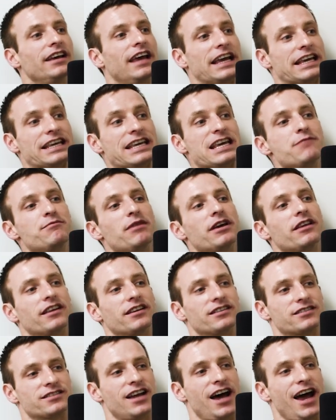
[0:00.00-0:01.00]
and keeping
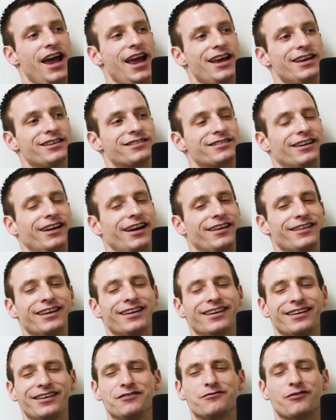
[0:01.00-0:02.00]
things nice. And I think
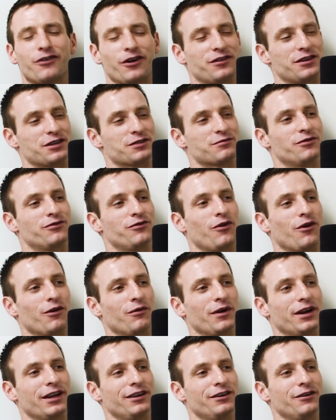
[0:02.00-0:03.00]
you've heard this before
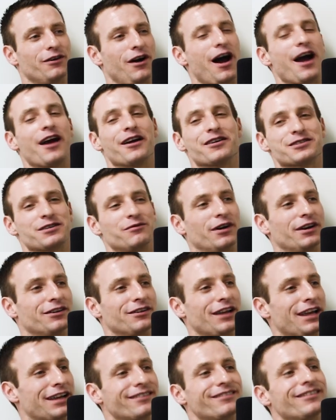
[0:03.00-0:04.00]
when you hire someone
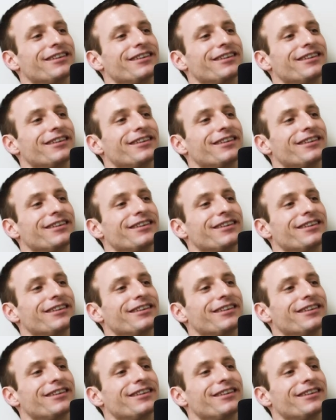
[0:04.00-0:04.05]
like